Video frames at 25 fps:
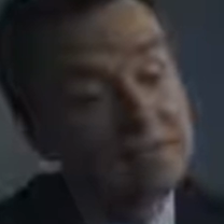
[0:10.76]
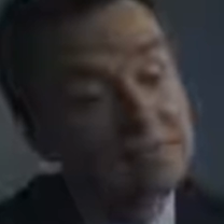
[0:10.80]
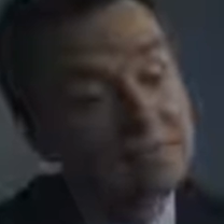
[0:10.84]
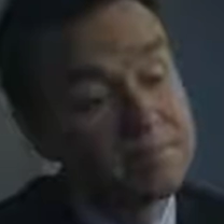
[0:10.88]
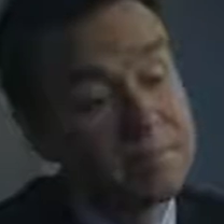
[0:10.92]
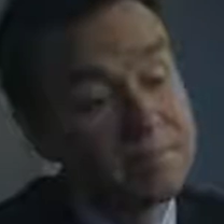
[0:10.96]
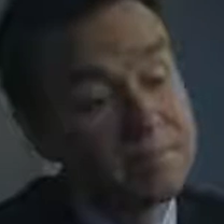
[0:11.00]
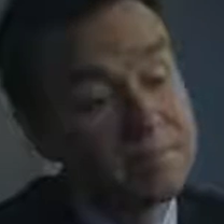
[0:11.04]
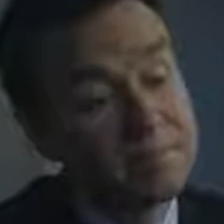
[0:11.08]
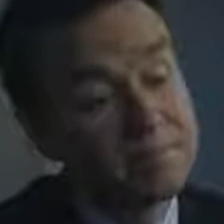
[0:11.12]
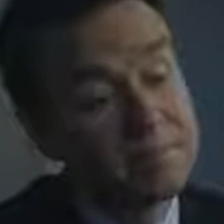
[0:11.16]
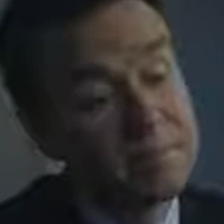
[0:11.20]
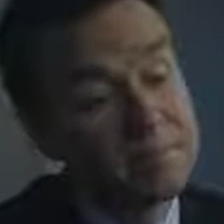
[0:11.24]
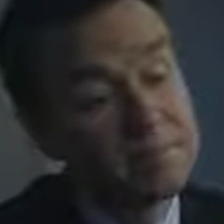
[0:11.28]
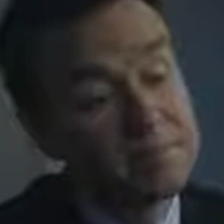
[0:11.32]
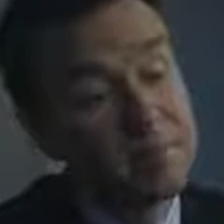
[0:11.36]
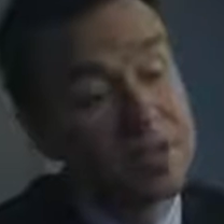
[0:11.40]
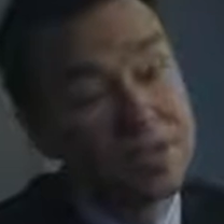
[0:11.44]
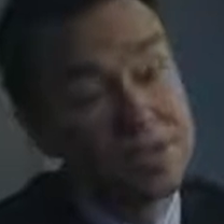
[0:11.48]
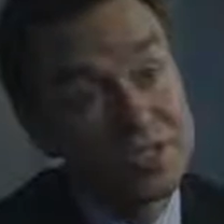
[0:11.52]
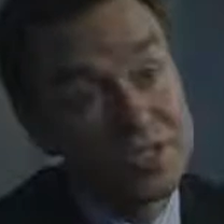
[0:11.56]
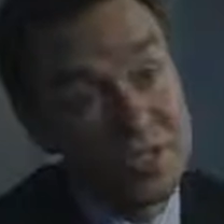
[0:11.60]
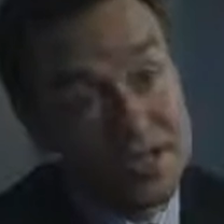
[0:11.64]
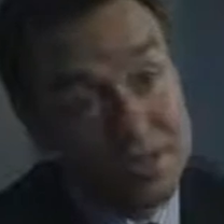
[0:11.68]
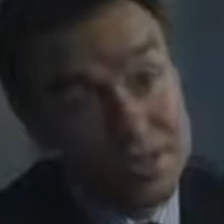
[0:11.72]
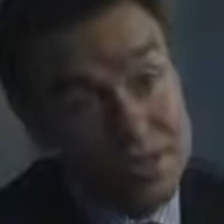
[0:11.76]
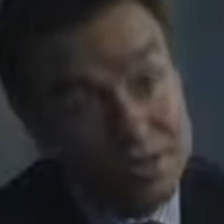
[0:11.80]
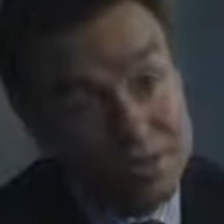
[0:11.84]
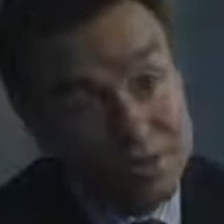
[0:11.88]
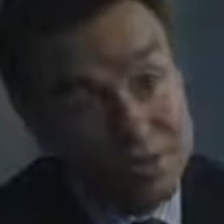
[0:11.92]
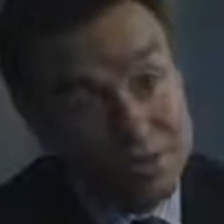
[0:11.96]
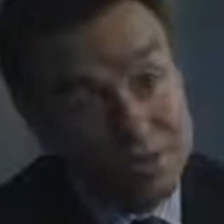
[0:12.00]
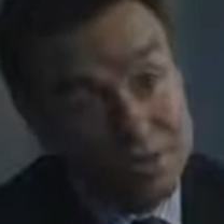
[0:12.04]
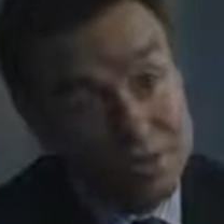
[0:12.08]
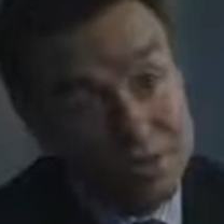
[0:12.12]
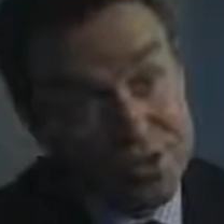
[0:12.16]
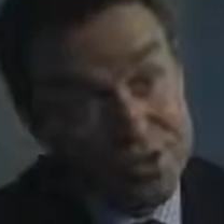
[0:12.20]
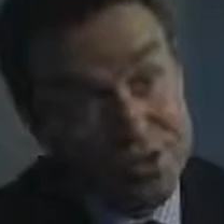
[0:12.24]
People spend more time
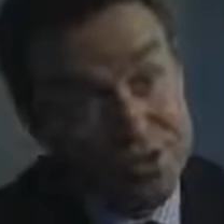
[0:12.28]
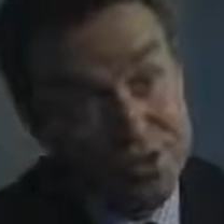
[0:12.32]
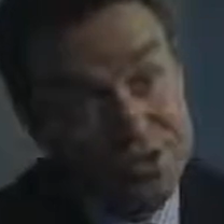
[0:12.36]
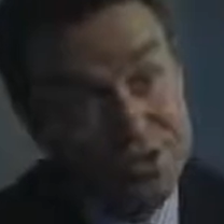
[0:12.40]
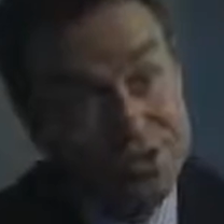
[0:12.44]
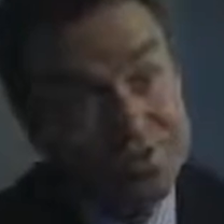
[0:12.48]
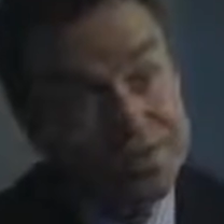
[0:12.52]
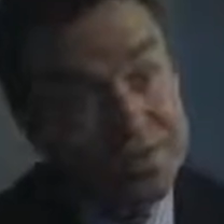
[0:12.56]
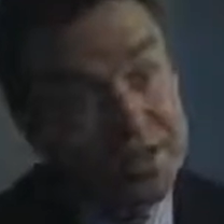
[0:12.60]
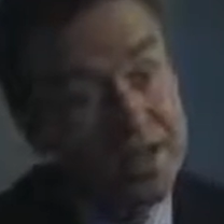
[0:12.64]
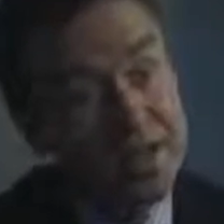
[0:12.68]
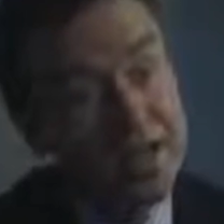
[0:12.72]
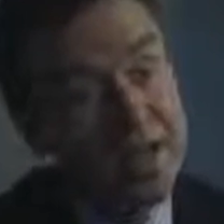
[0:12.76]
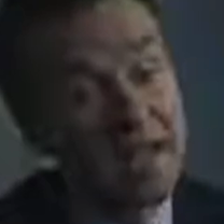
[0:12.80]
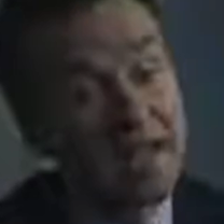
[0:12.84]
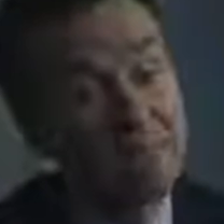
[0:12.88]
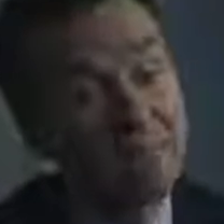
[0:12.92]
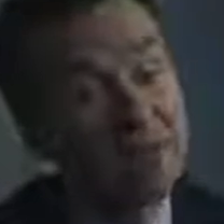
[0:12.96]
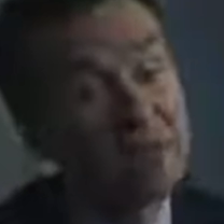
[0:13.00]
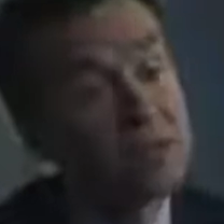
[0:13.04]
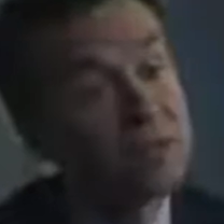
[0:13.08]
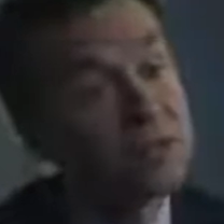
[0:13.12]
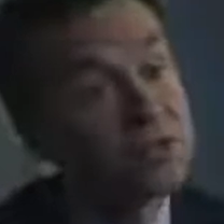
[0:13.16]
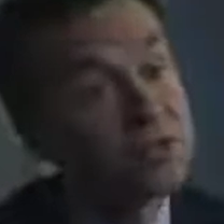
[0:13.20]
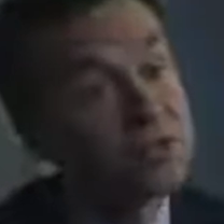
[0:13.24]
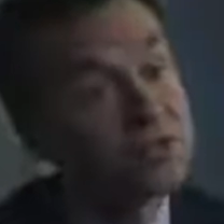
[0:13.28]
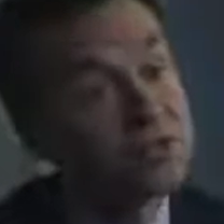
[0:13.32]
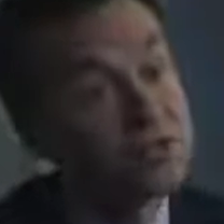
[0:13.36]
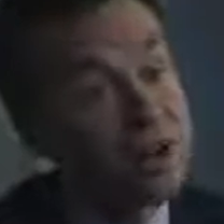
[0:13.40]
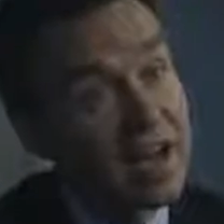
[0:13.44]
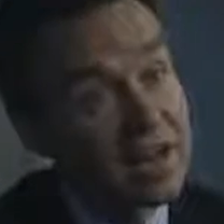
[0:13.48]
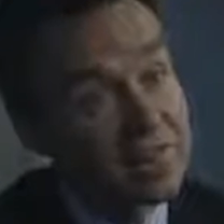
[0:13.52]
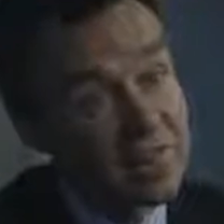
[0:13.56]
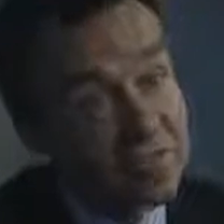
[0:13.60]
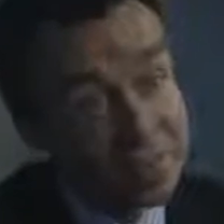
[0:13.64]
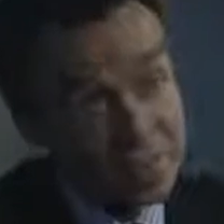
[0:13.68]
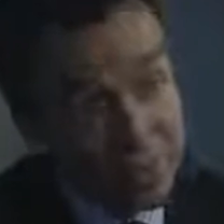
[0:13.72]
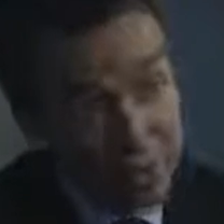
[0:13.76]
outdoors. People
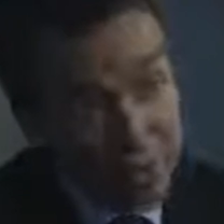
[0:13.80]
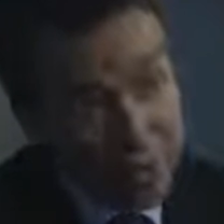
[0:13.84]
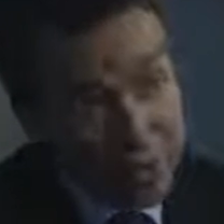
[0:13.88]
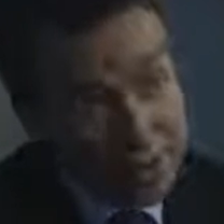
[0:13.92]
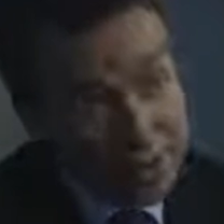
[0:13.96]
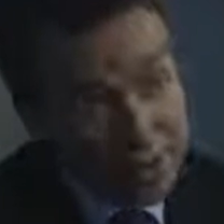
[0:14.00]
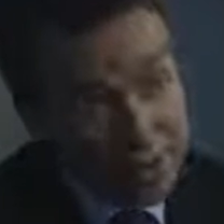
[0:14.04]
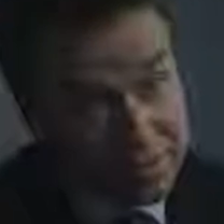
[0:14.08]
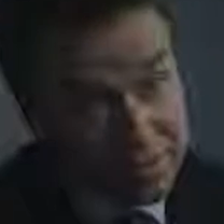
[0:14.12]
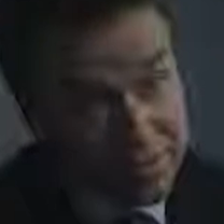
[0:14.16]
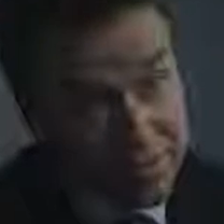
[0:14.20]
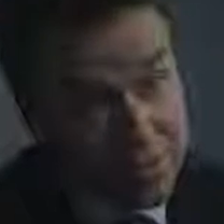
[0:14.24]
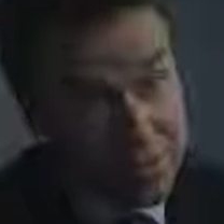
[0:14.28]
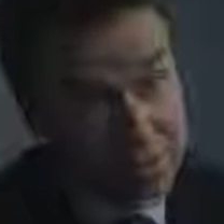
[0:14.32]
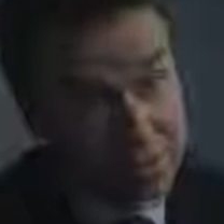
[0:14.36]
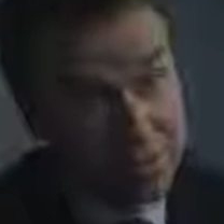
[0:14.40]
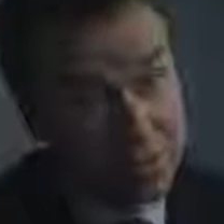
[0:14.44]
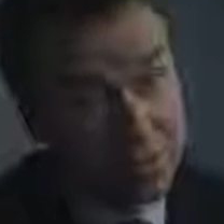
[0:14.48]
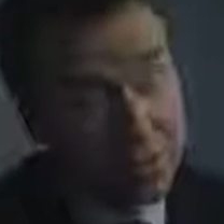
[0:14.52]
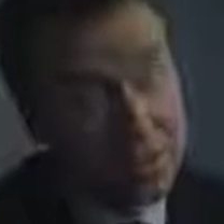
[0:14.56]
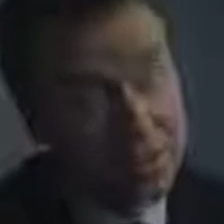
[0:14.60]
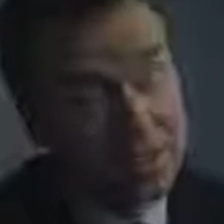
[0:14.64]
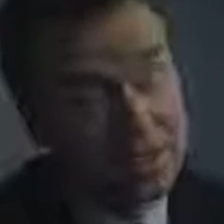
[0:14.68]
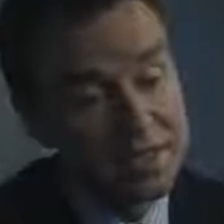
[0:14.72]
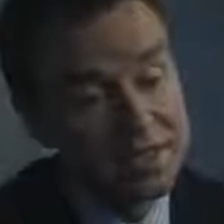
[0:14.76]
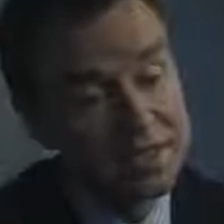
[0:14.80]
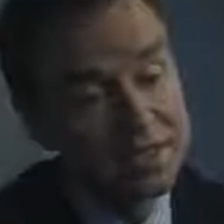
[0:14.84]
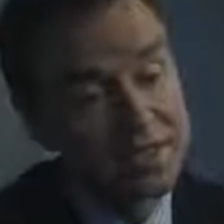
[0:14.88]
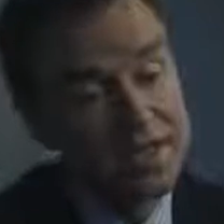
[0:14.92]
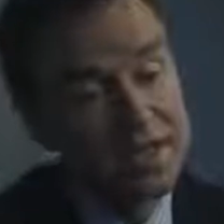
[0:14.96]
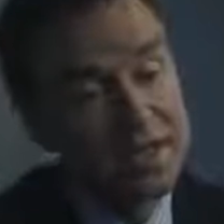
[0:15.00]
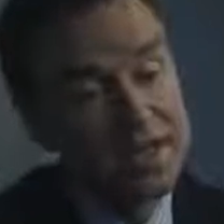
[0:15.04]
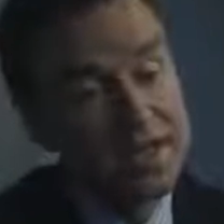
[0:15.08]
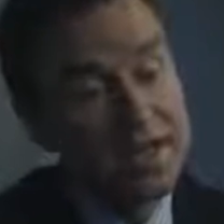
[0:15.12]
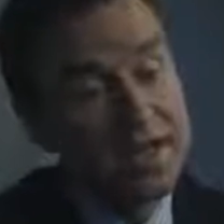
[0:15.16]
travel more around the world.